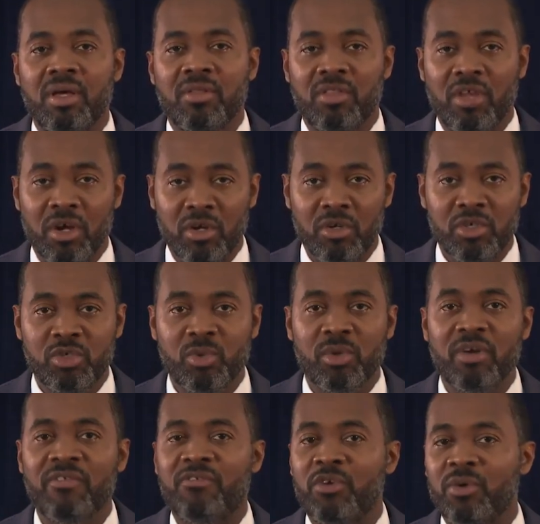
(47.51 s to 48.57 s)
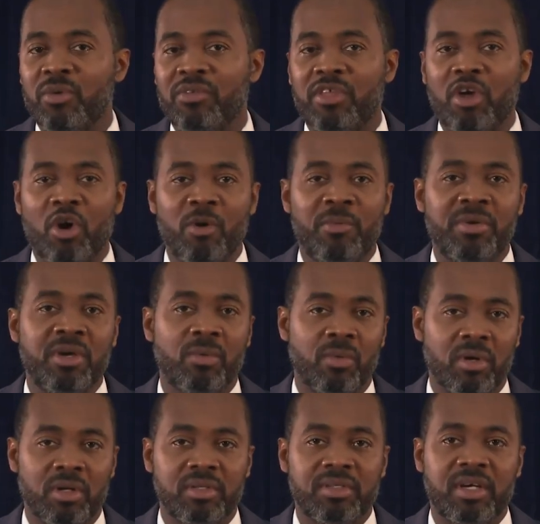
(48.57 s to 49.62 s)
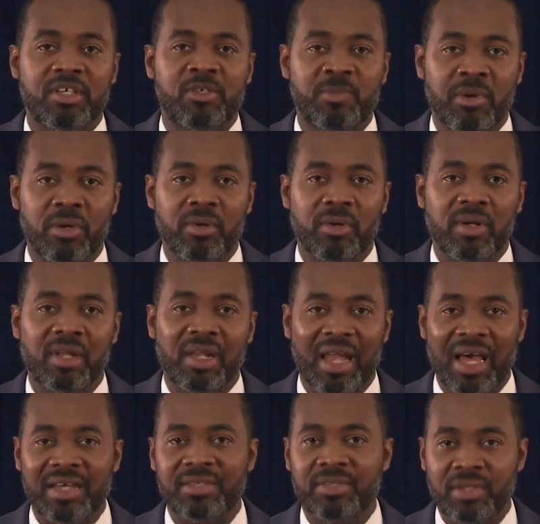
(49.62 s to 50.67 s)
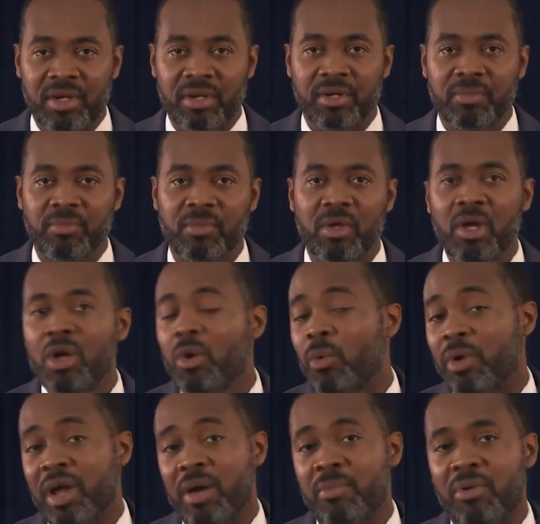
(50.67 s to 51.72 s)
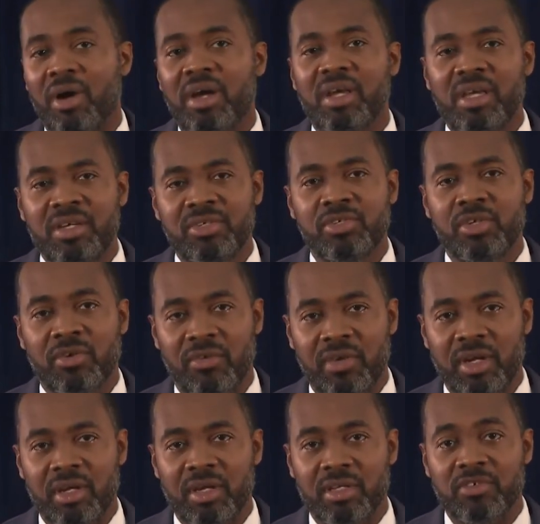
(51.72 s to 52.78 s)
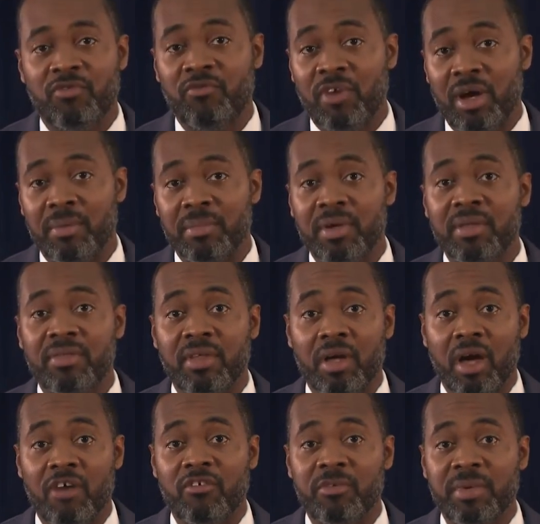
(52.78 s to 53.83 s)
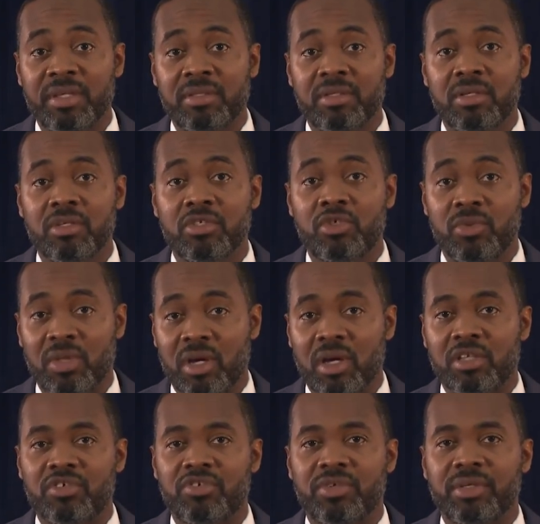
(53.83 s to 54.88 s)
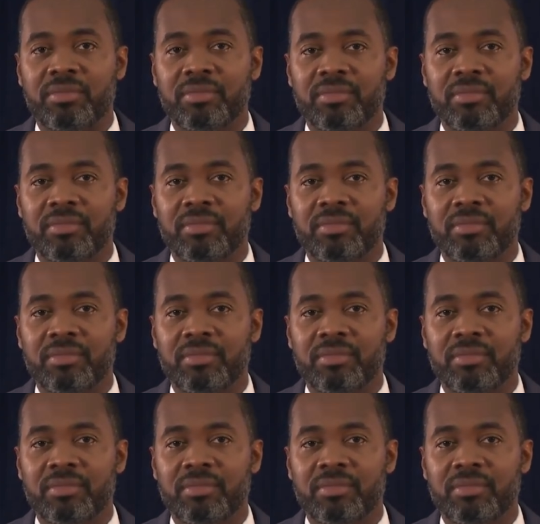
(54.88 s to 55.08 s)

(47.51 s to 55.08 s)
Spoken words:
Those were a few of the opening words I spoke last year when I brought Easter greetings from the government to the country.